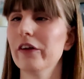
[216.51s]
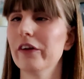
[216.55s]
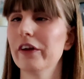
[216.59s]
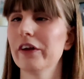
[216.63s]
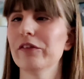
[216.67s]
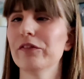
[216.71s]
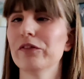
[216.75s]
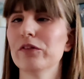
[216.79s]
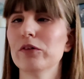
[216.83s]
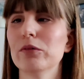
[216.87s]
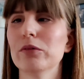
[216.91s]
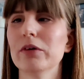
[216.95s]
that
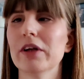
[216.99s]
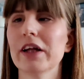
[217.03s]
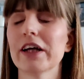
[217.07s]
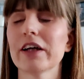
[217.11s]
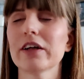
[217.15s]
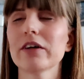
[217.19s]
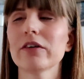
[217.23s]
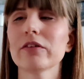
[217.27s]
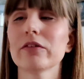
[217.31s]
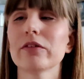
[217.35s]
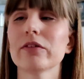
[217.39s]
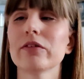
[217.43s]
they're full
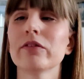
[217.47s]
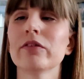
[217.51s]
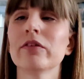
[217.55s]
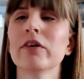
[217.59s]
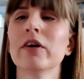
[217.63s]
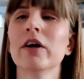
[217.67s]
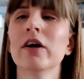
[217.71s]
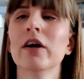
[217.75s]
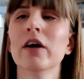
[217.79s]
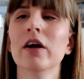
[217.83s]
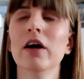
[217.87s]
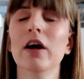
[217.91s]
length
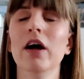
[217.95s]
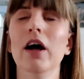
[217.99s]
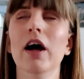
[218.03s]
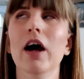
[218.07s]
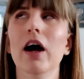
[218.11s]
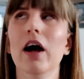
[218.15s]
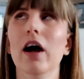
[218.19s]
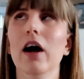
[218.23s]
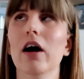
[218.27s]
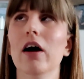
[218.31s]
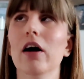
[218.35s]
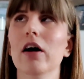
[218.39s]

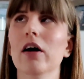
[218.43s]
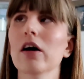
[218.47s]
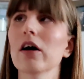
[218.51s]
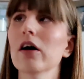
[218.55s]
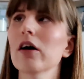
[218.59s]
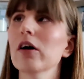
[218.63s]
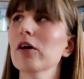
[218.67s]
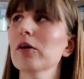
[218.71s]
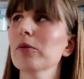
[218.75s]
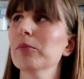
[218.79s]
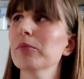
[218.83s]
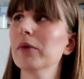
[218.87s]

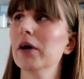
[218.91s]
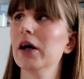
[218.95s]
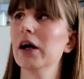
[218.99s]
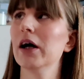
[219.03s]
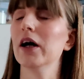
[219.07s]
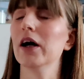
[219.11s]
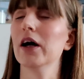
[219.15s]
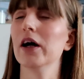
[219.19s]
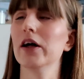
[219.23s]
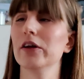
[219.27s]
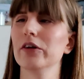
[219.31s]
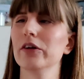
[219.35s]

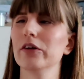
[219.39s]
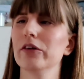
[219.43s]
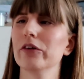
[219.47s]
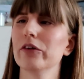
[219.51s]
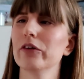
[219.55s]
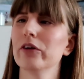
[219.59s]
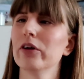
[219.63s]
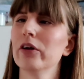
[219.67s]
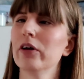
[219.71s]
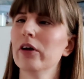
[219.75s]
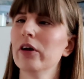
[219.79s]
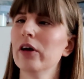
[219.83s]

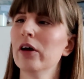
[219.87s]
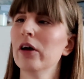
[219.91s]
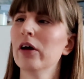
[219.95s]
and